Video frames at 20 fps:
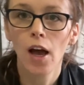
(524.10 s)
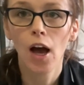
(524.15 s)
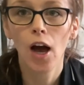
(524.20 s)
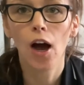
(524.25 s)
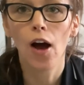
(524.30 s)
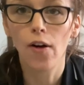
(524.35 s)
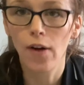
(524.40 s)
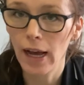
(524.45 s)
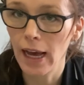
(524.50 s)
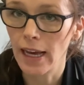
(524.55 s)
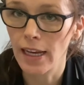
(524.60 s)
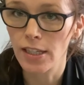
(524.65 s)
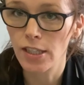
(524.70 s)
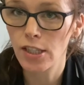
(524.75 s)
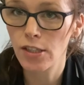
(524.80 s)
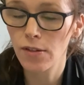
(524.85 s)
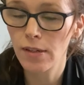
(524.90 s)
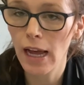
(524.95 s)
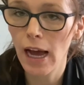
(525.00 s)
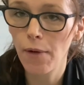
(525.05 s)
Okay,
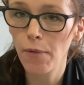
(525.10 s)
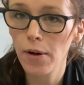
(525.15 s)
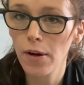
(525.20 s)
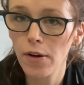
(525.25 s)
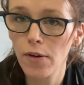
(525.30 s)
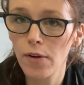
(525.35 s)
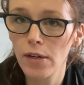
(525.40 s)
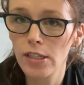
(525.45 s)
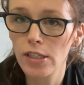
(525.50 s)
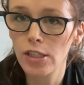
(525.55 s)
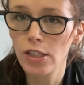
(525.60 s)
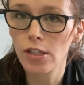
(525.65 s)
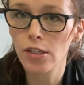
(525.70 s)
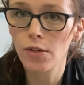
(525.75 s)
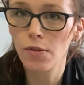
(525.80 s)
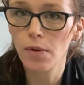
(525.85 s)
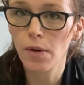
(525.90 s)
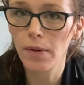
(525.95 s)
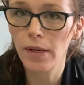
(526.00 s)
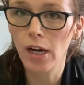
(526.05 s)
so now we're going to do
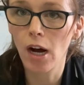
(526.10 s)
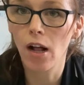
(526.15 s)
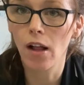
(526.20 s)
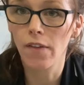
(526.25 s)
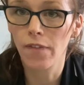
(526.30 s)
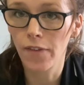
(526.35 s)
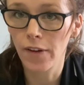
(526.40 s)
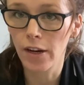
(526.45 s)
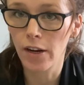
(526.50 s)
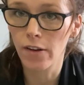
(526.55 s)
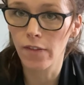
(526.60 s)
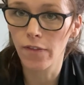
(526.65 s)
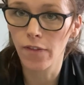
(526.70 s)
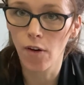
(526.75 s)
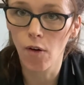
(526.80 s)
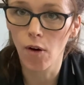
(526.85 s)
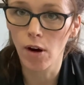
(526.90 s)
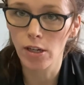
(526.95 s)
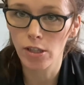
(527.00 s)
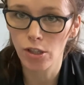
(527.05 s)
what we call a figure
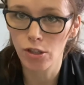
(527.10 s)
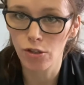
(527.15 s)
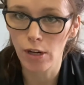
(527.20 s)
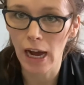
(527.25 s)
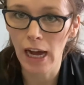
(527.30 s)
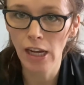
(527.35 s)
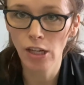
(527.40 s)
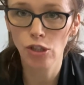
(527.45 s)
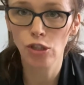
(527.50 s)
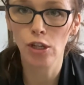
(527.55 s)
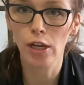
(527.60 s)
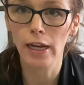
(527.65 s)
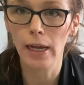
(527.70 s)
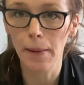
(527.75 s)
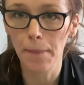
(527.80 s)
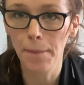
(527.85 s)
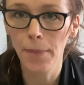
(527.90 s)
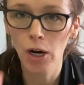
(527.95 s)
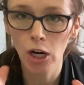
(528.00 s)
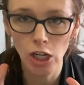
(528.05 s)
4 stretch. So I'm gonna
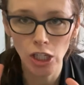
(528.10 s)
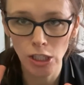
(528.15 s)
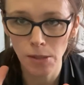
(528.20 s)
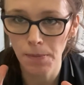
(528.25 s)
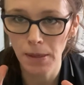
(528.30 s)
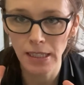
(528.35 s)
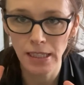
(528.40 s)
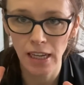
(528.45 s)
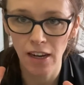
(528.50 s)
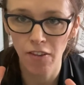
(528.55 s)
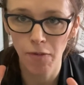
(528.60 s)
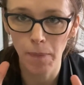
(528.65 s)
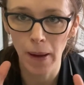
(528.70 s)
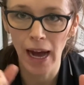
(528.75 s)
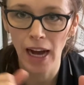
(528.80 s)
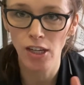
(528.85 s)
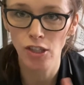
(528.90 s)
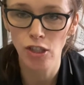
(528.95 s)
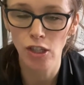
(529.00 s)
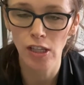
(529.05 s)
push myself
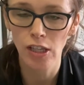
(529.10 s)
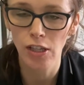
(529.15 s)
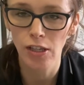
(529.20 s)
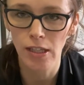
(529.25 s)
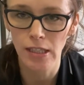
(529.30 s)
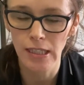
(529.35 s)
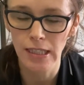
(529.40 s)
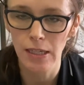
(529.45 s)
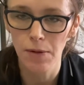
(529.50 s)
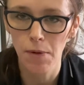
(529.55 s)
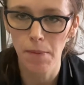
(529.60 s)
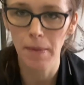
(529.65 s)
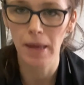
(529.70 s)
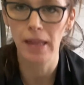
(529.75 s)
back so that you can see what my